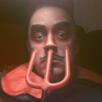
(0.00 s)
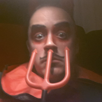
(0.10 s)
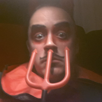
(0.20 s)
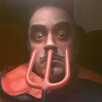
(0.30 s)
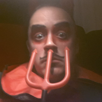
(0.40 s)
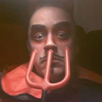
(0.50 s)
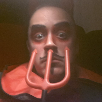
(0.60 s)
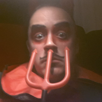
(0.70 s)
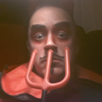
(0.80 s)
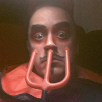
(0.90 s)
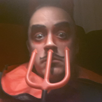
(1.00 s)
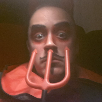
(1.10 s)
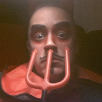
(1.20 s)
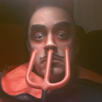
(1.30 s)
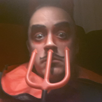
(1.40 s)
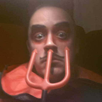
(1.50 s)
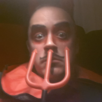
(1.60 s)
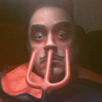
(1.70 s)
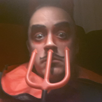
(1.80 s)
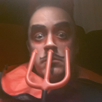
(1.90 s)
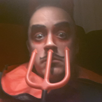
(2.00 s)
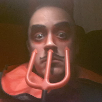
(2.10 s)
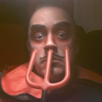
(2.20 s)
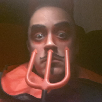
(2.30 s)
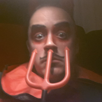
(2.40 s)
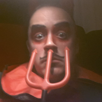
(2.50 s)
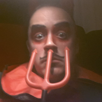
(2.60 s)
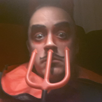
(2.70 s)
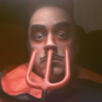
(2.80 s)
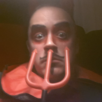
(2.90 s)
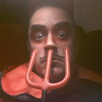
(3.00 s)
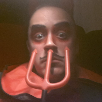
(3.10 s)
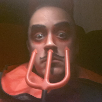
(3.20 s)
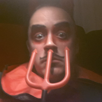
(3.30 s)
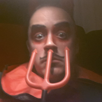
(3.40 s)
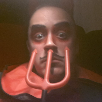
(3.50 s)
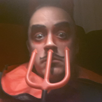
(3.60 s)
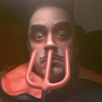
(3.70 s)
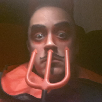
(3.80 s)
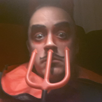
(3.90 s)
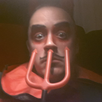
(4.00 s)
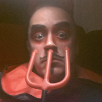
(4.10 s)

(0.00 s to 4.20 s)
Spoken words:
This is a still picture; no speech is visible.